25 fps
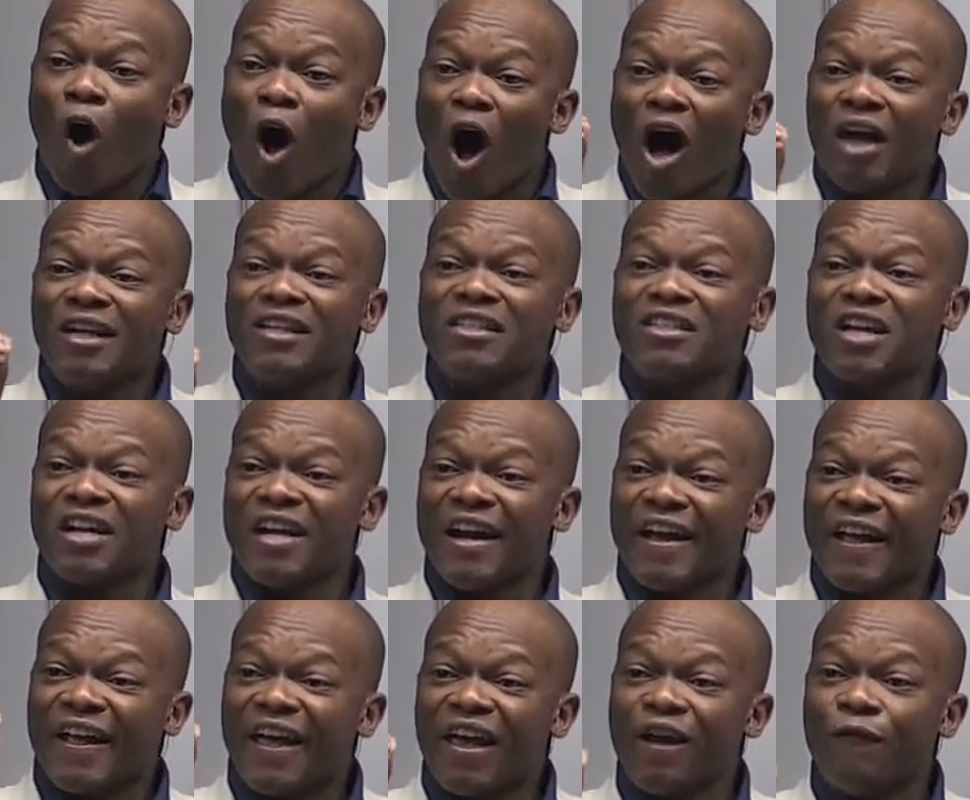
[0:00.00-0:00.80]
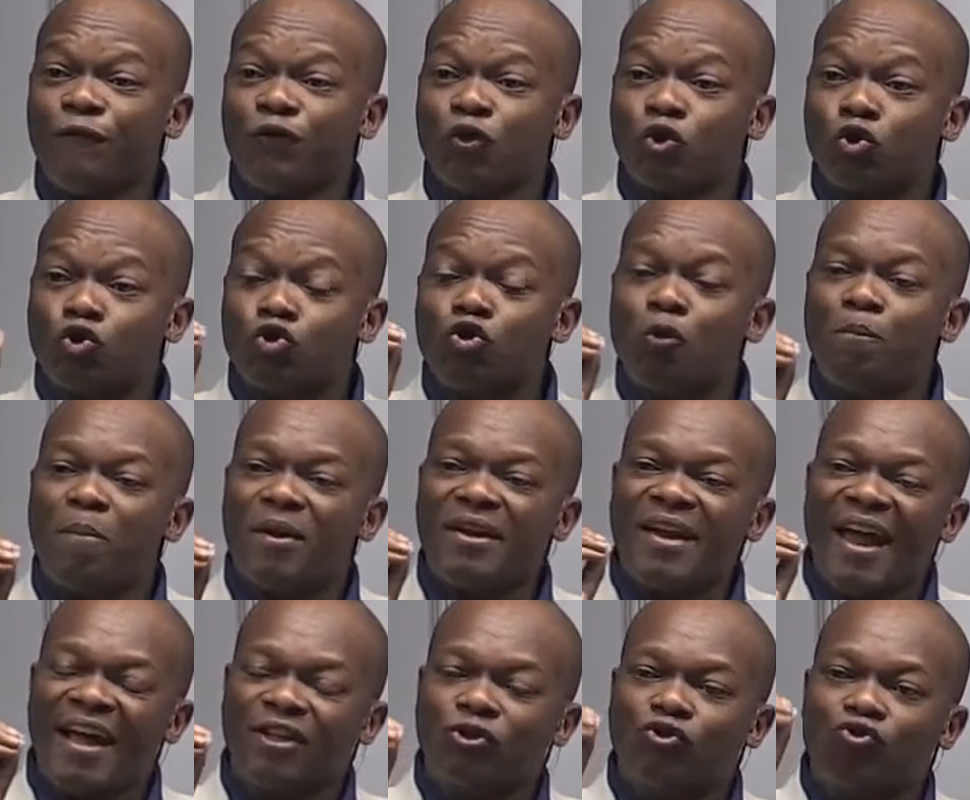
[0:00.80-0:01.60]
God is going to give you
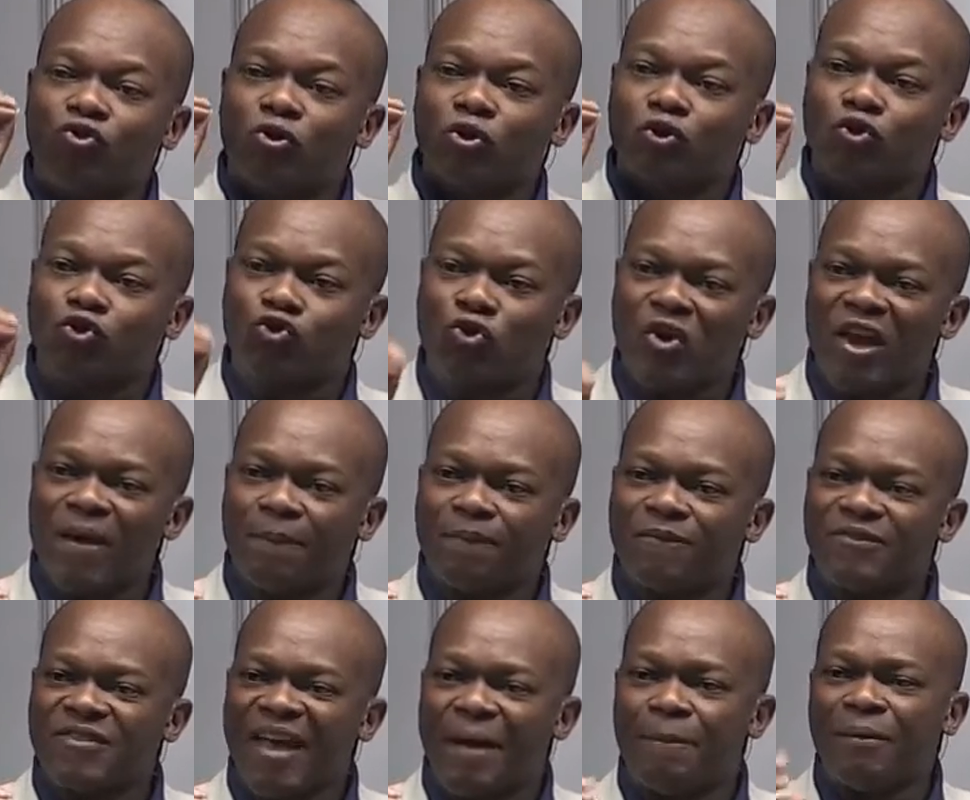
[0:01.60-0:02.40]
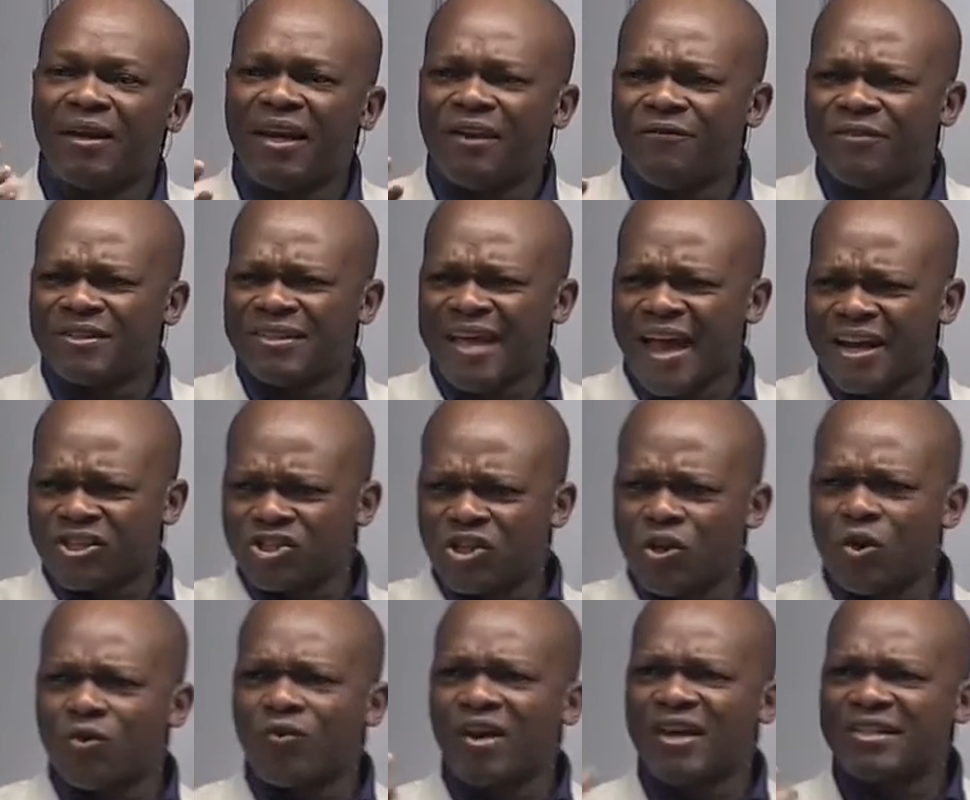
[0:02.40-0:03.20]
supernatural dreams. I believe it's
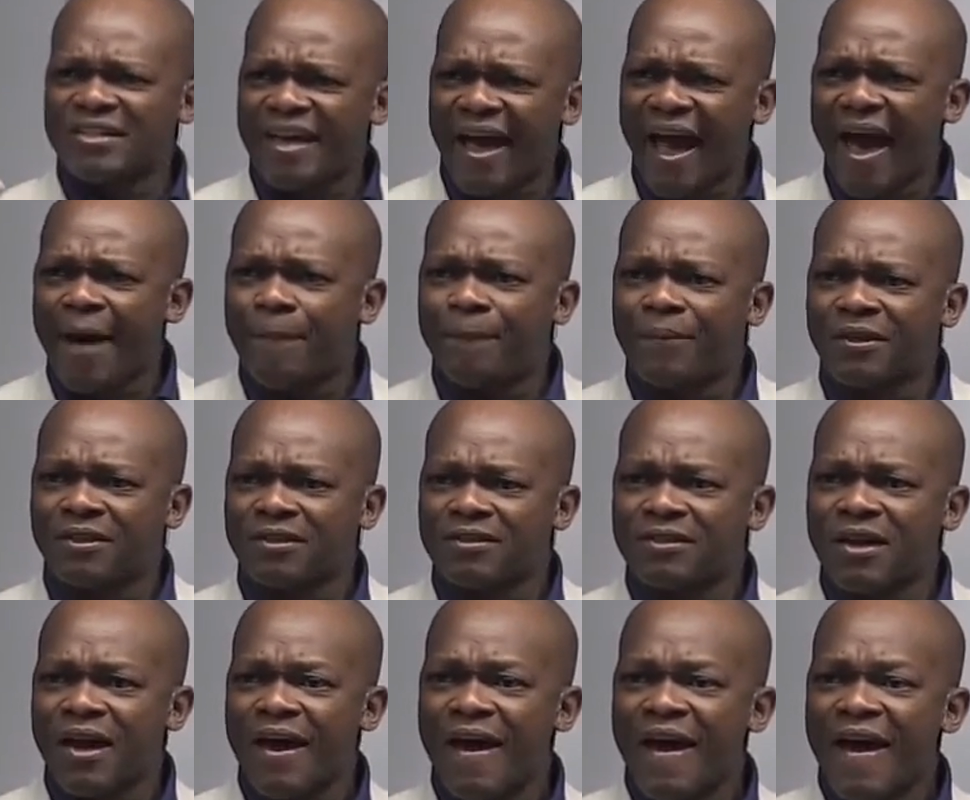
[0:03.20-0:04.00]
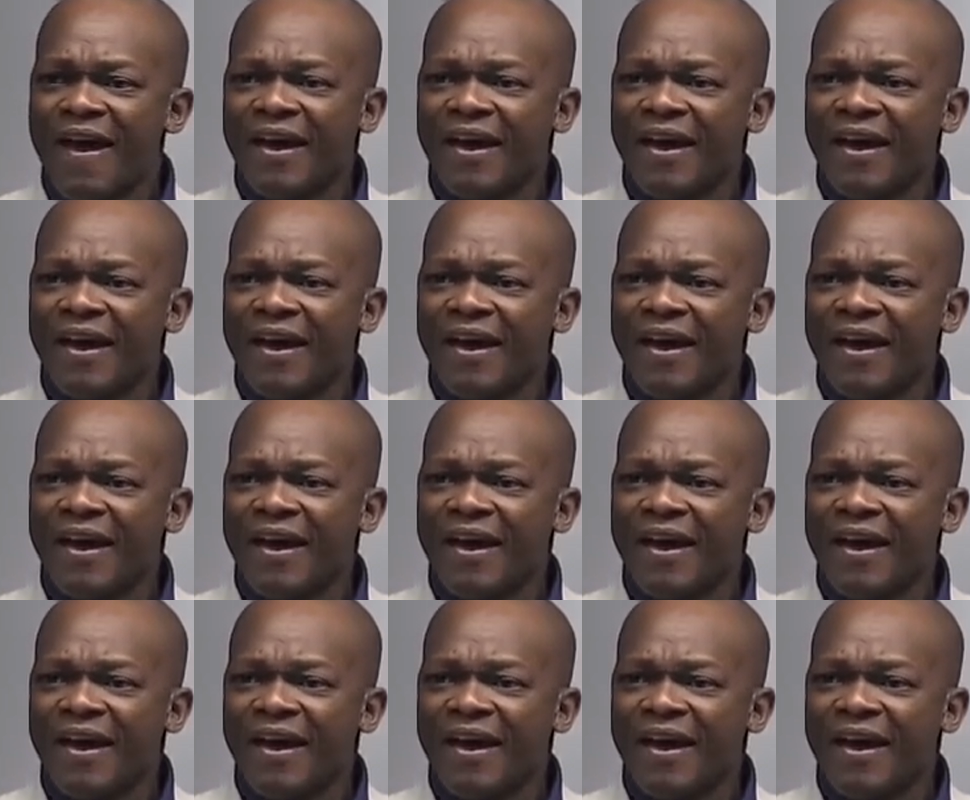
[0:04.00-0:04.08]
actually already happened.